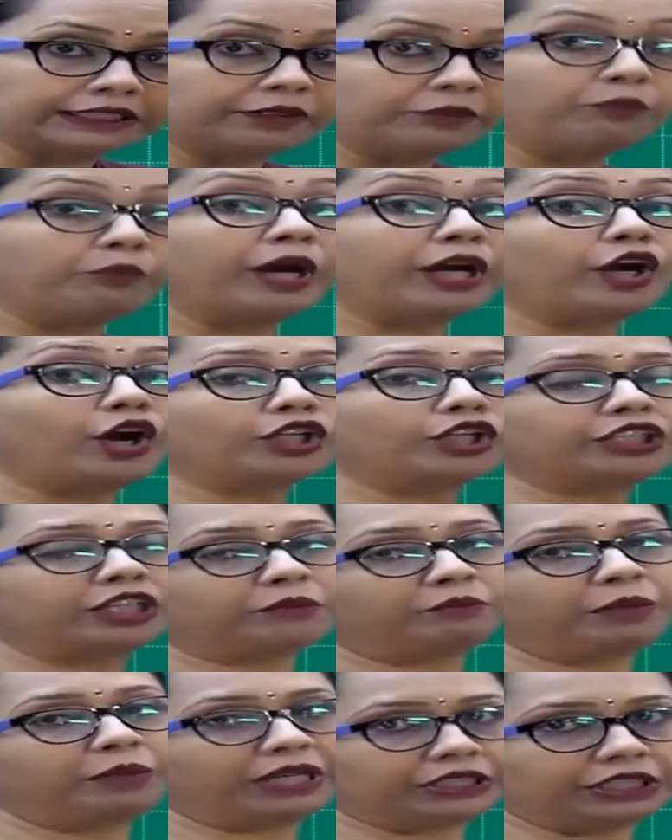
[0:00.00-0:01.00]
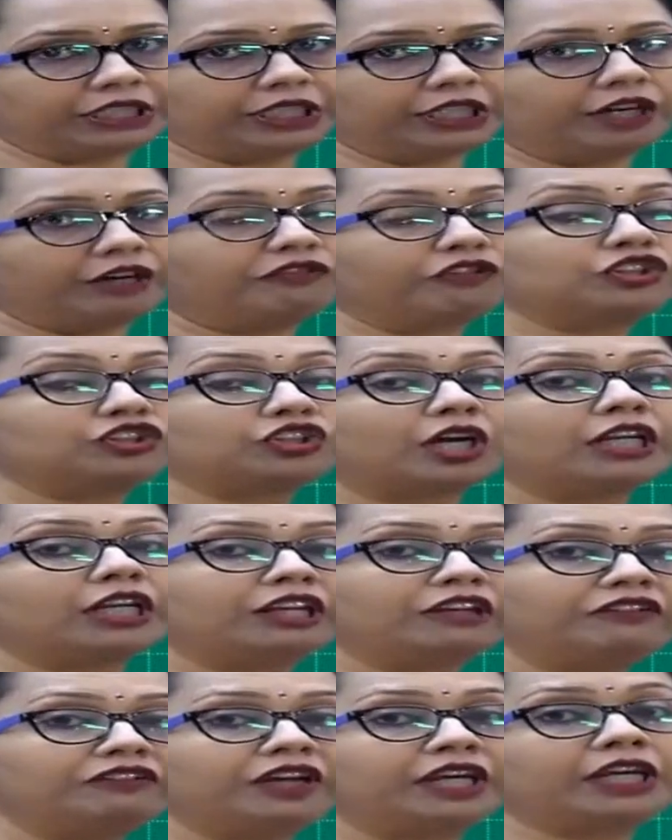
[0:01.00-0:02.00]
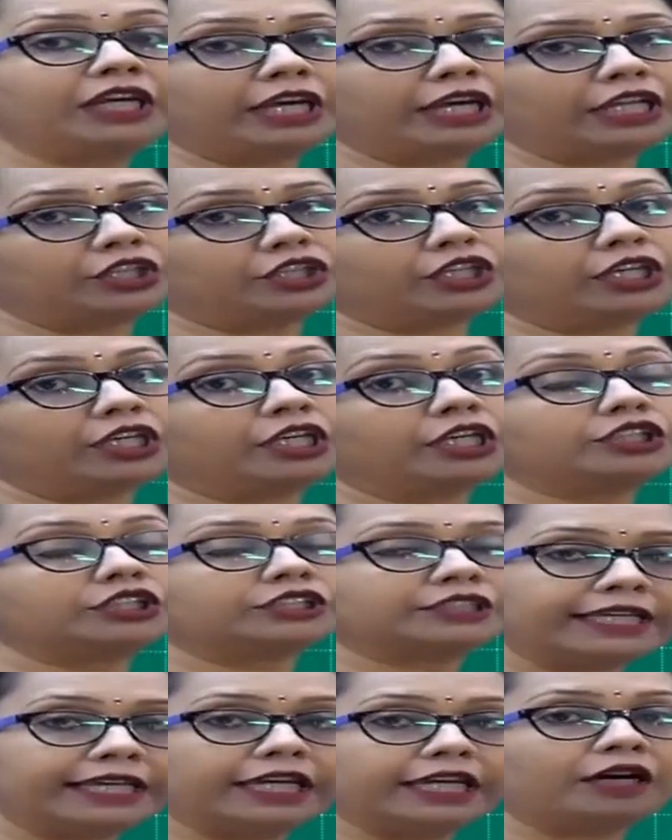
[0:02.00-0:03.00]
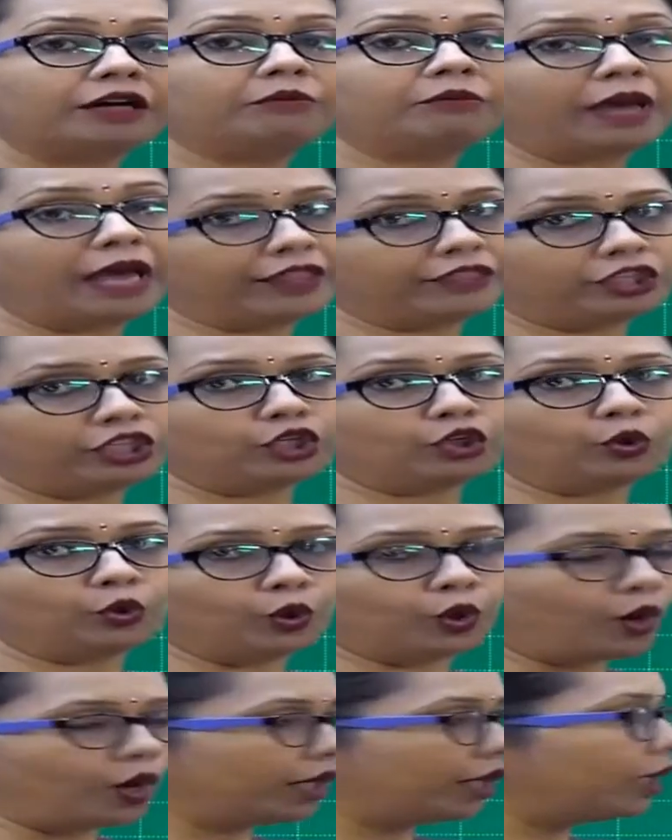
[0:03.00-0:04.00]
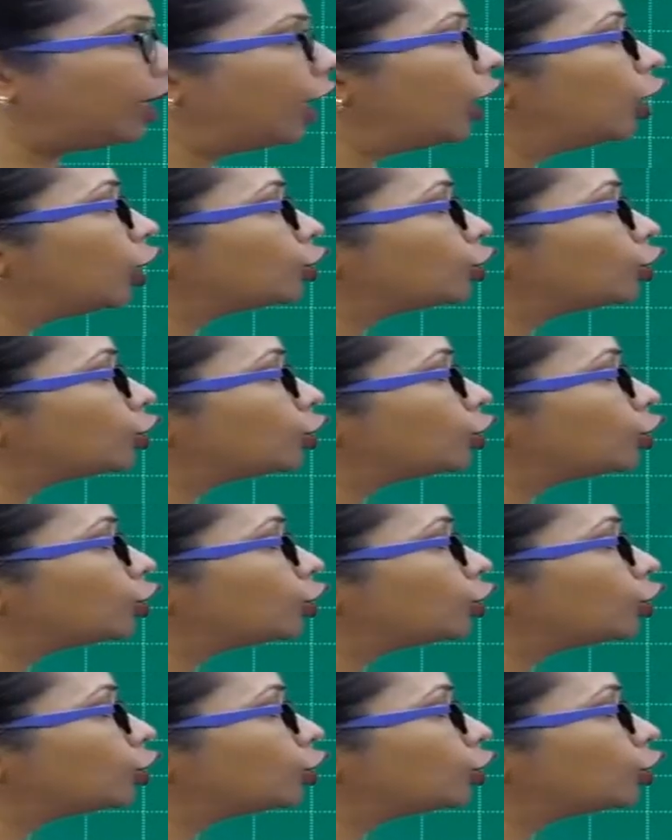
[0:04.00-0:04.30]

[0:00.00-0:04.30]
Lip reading: symbiotic bacteria which are living in the cecum and the colon.